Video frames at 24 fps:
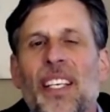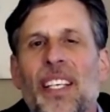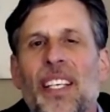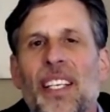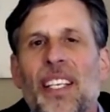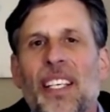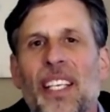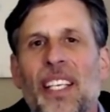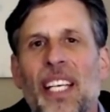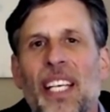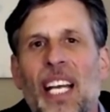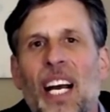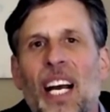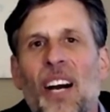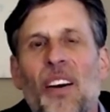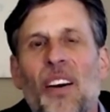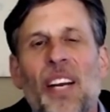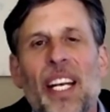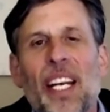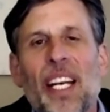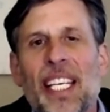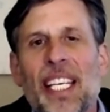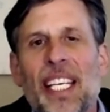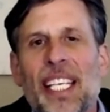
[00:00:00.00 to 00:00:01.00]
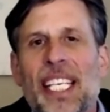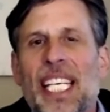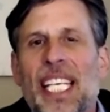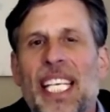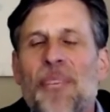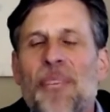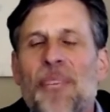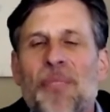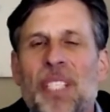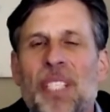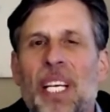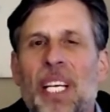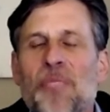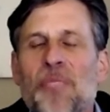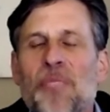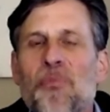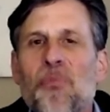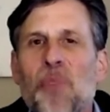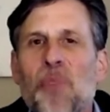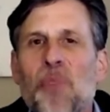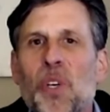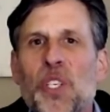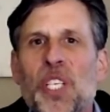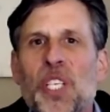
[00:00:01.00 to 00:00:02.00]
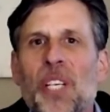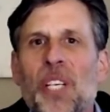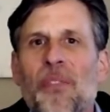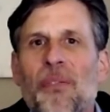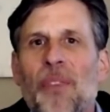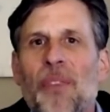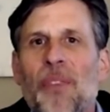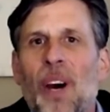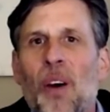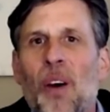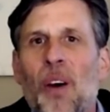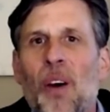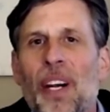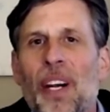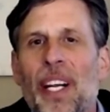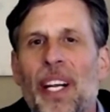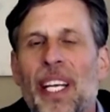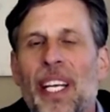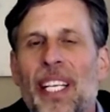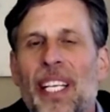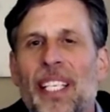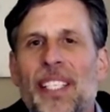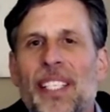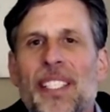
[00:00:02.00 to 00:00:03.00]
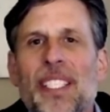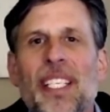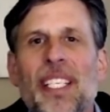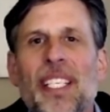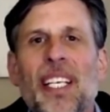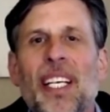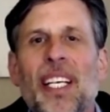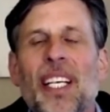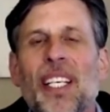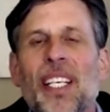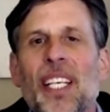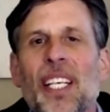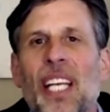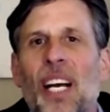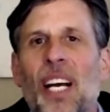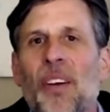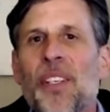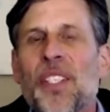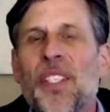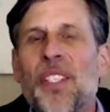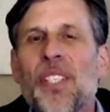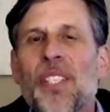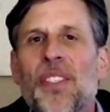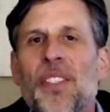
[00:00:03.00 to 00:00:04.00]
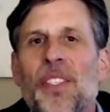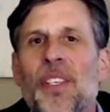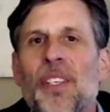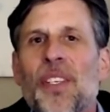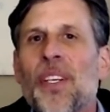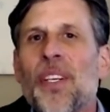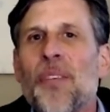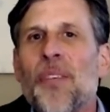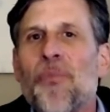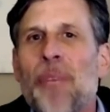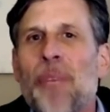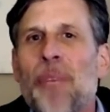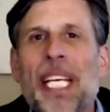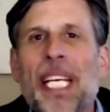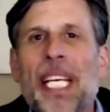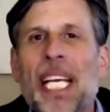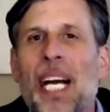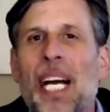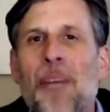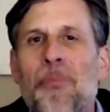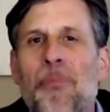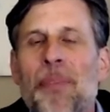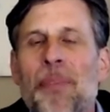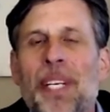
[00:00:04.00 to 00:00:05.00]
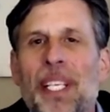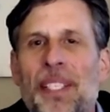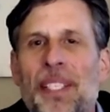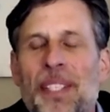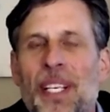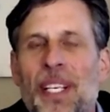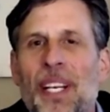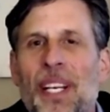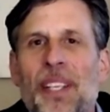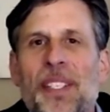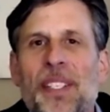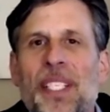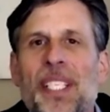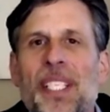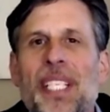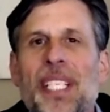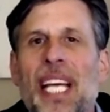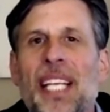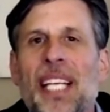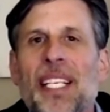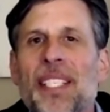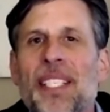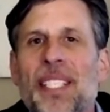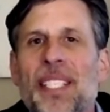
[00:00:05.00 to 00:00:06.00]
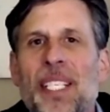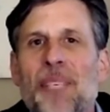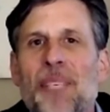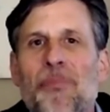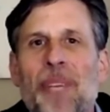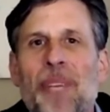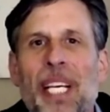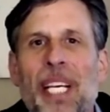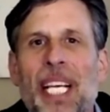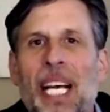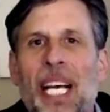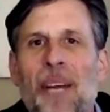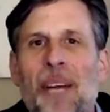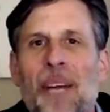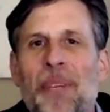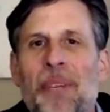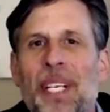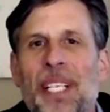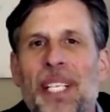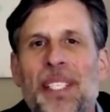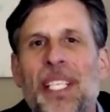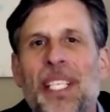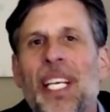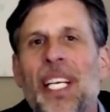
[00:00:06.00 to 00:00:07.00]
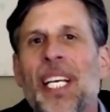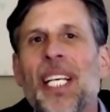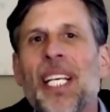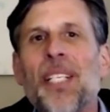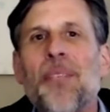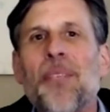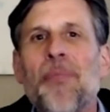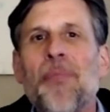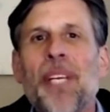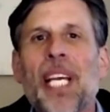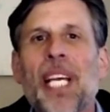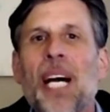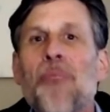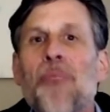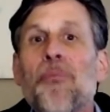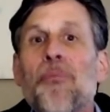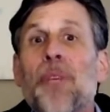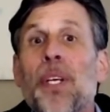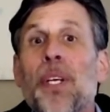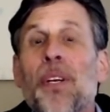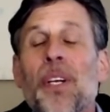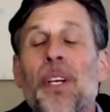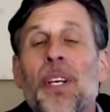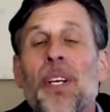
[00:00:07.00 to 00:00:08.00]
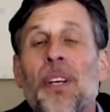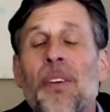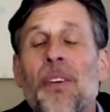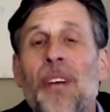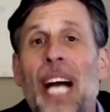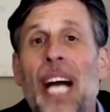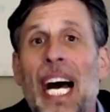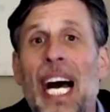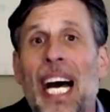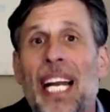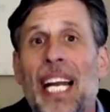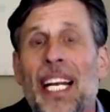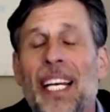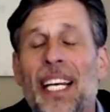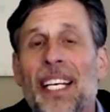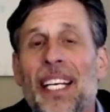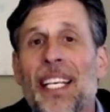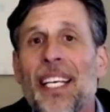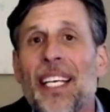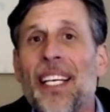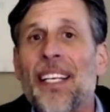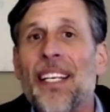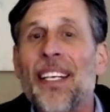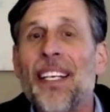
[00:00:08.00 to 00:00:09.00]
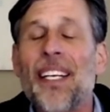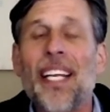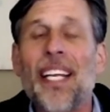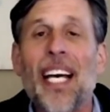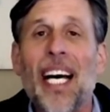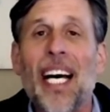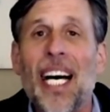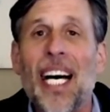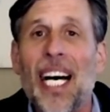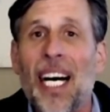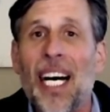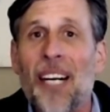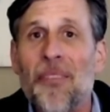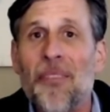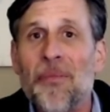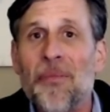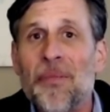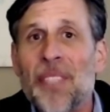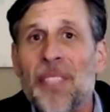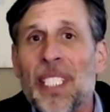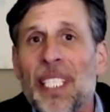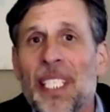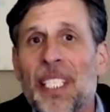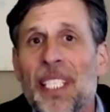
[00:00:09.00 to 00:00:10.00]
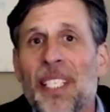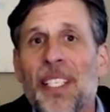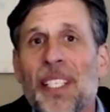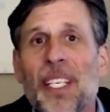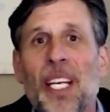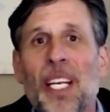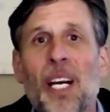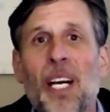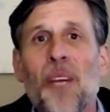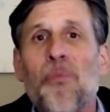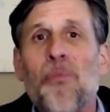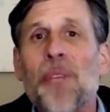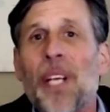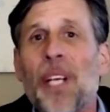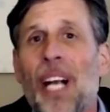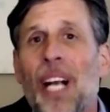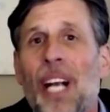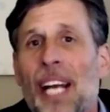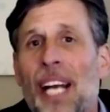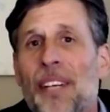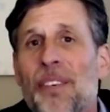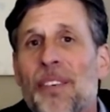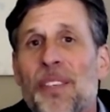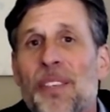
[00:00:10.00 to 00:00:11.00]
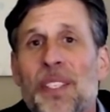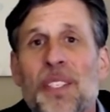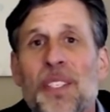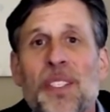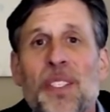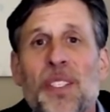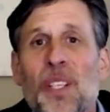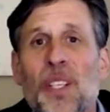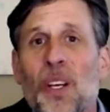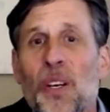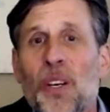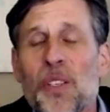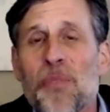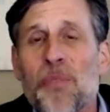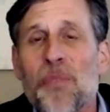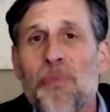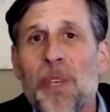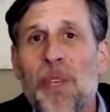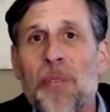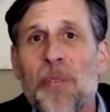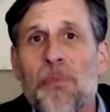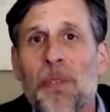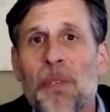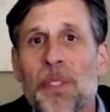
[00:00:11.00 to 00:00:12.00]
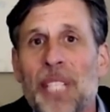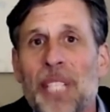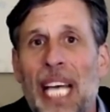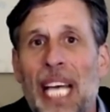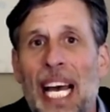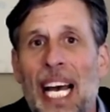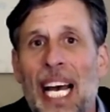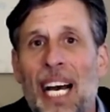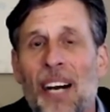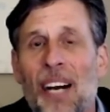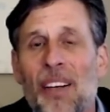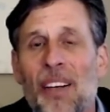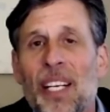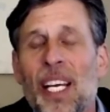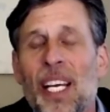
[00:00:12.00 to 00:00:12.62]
you know, and he keeps us pushing forward. He's, you know, he's concerned big companies, you know, there's a tendency in big companies to become bureaucratic and, um, you know, bureaucracy slows people down.